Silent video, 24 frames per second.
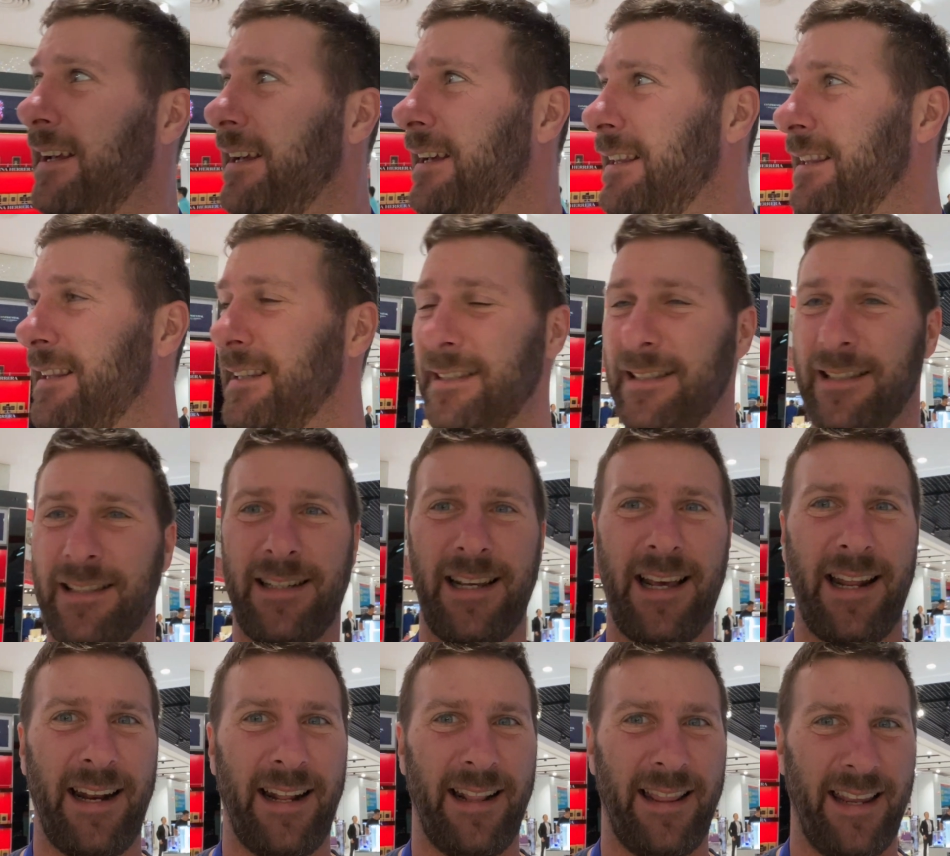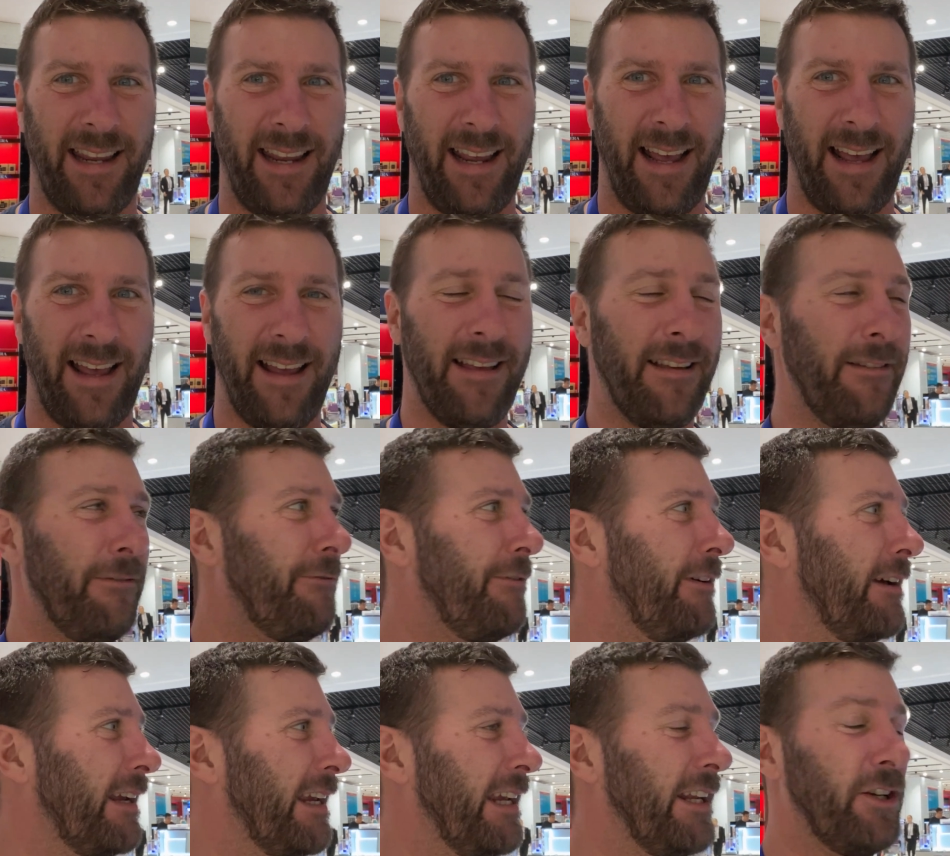This is kind of the
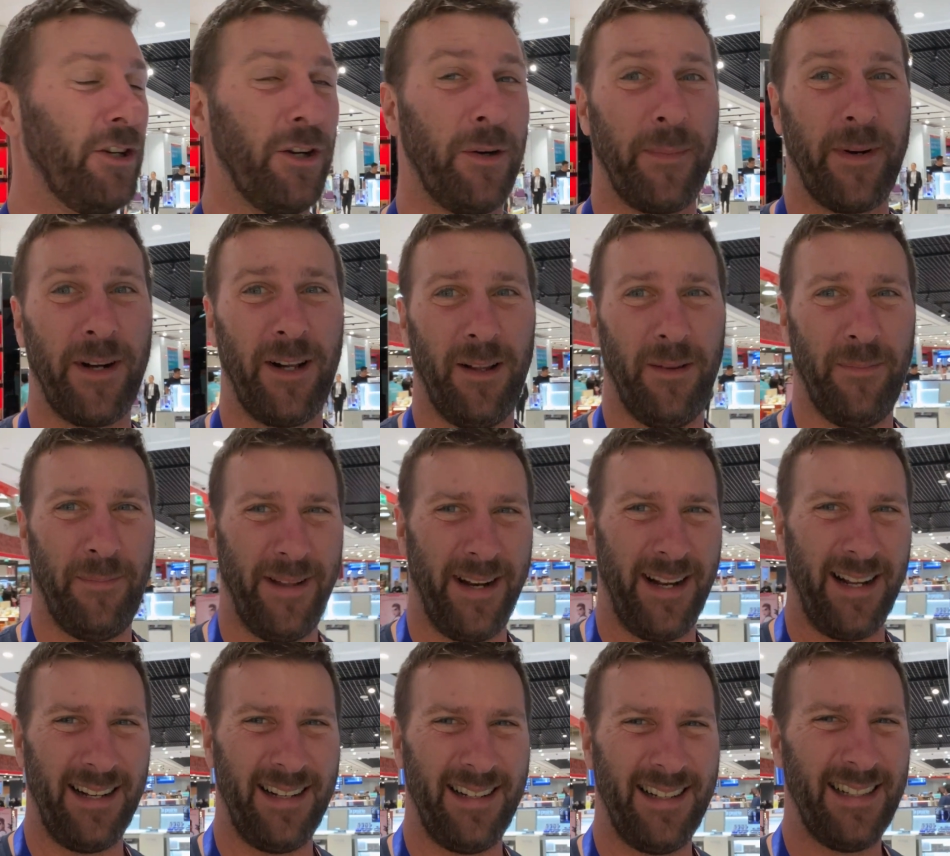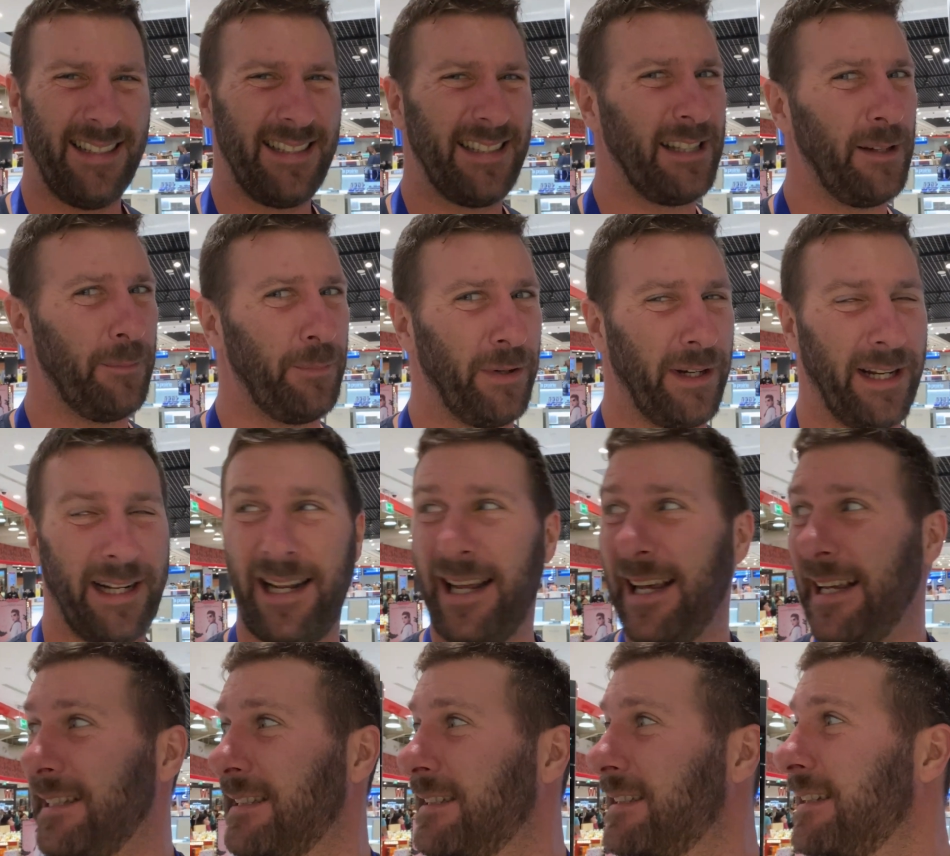funky terminal, but it's still pretty
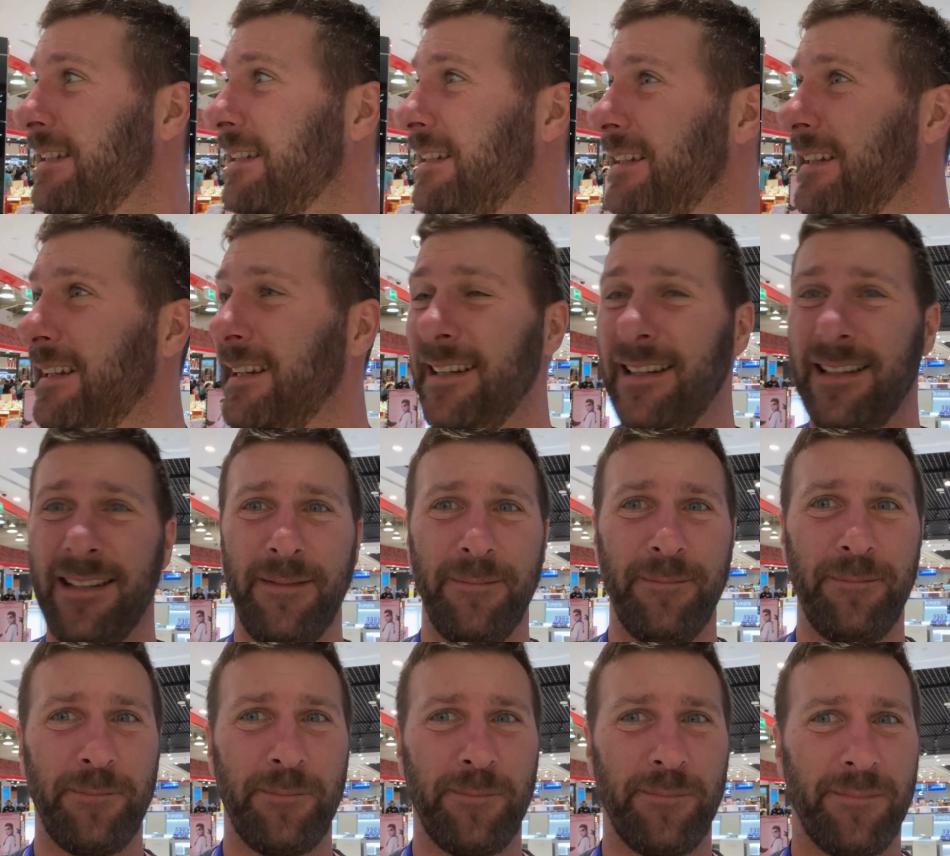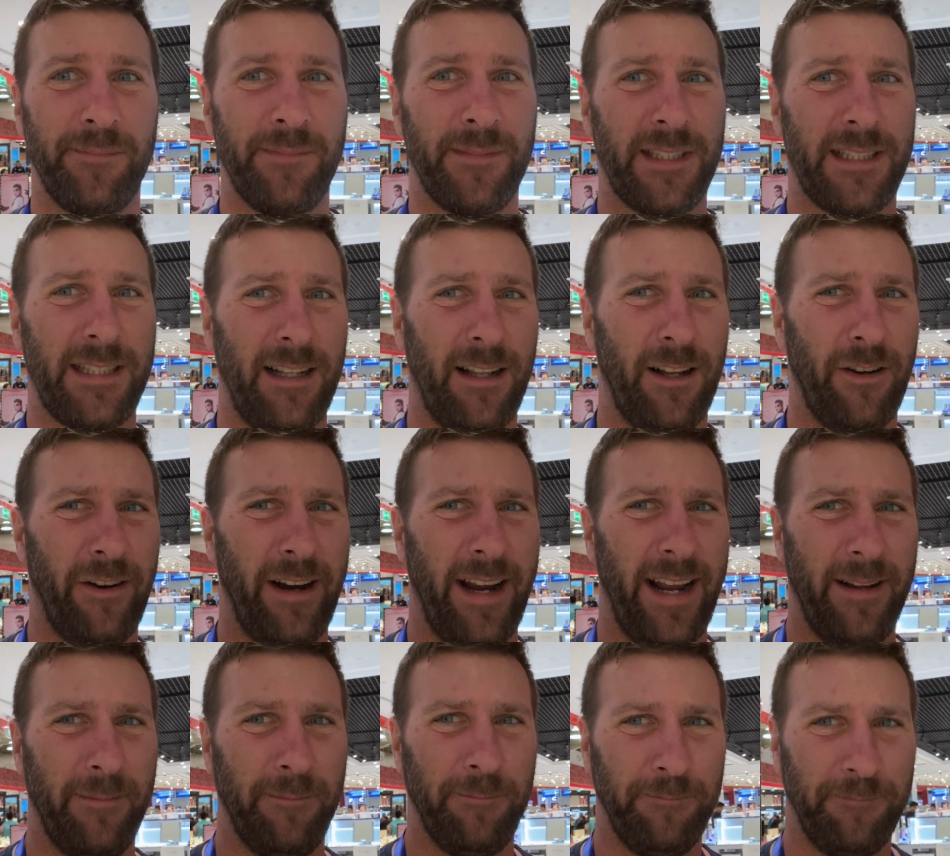nice. Still all
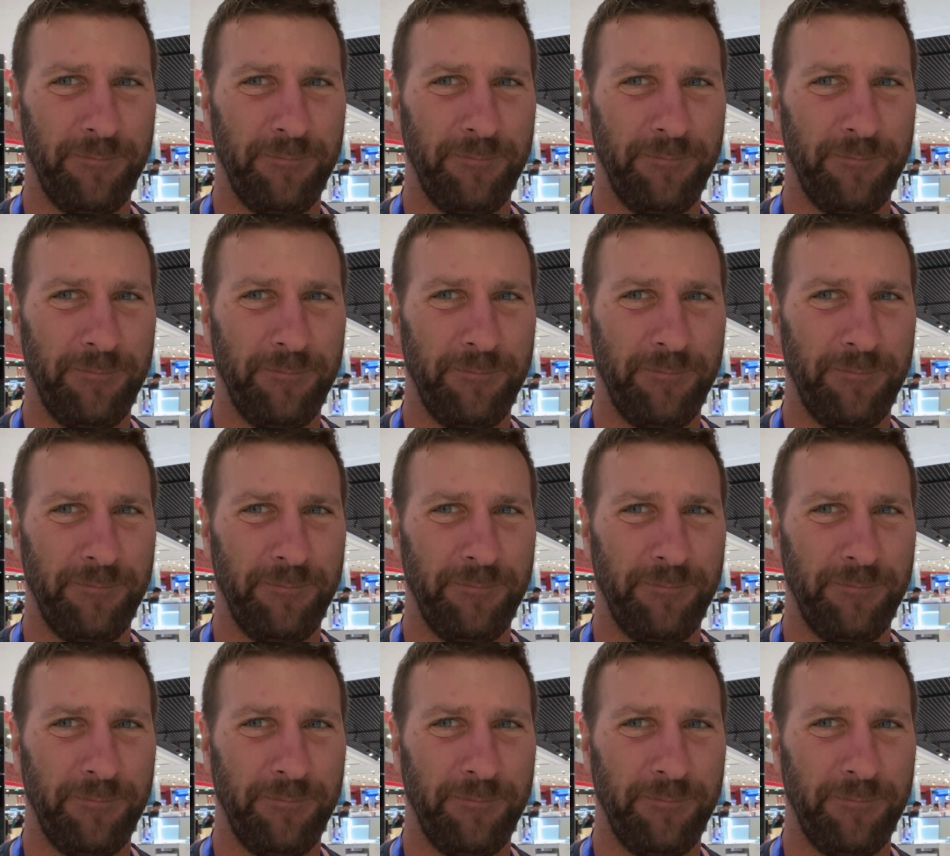right.